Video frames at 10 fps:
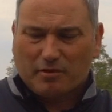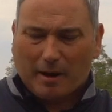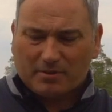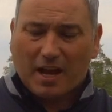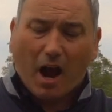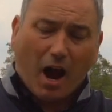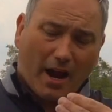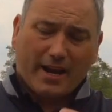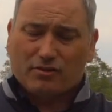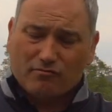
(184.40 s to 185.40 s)
perhaps
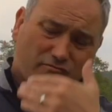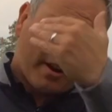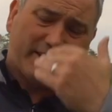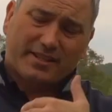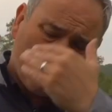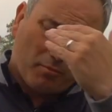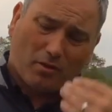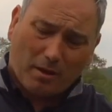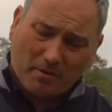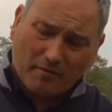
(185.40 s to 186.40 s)
higher to raise that
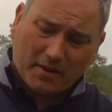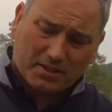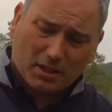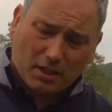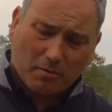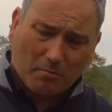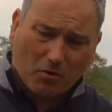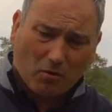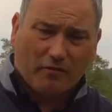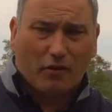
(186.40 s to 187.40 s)
ball up the face a little bit
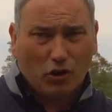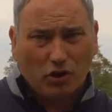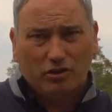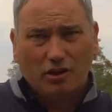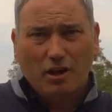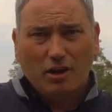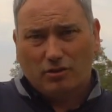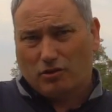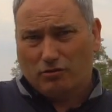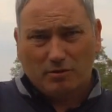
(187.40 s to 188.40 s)
more if I could.
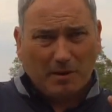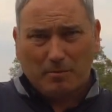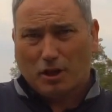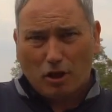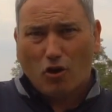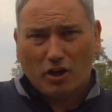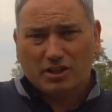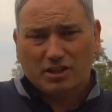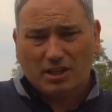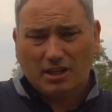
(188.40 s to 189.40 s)
So using maybe a longer
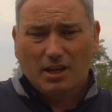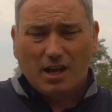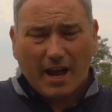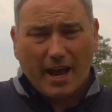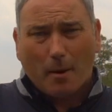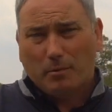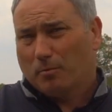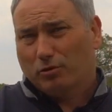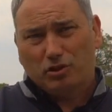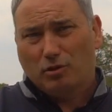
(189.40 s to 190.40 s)
tee. I hit up on the
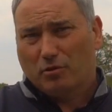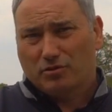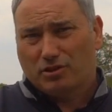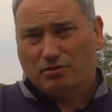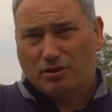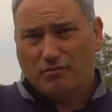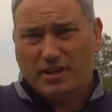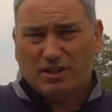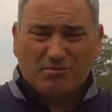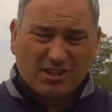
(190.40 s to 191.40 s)
ball 2.2
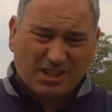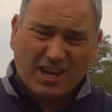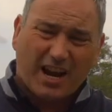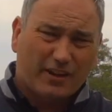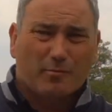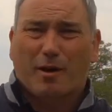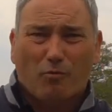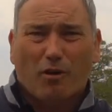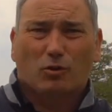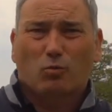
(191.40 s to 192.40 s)
degrees, which is kind of about
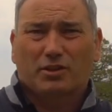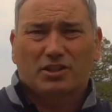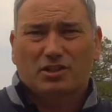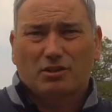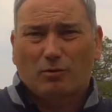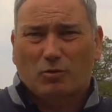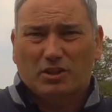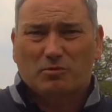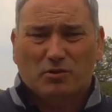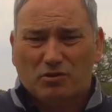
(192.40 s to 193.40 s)
what I'd want it to do. I want
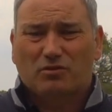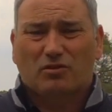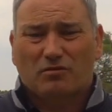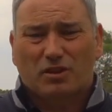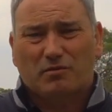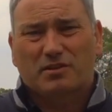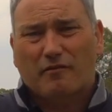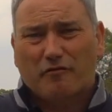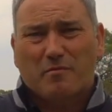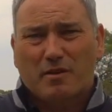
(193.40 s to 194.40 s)
it to be 2 to 3 degrees
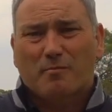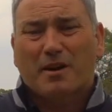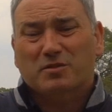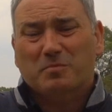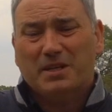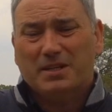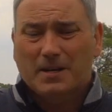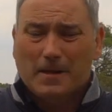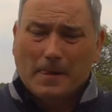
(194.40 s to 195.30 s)
up for me with my speed.